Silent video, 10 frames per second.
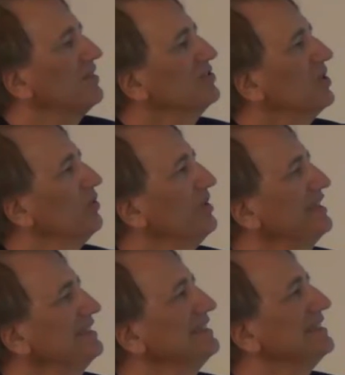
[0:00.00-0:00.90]
So
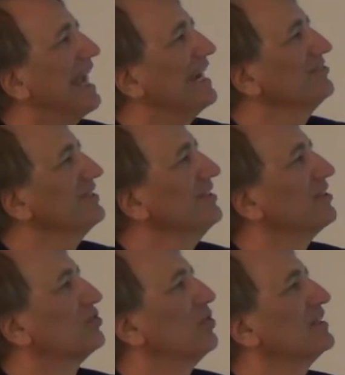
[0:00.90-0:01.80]
this is actually
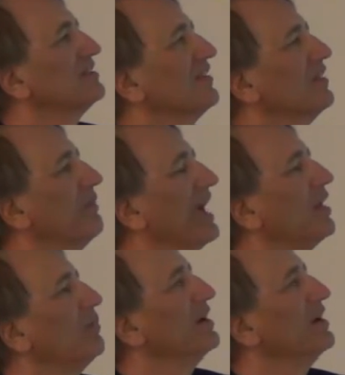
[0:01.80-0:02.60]
the crux of the matter,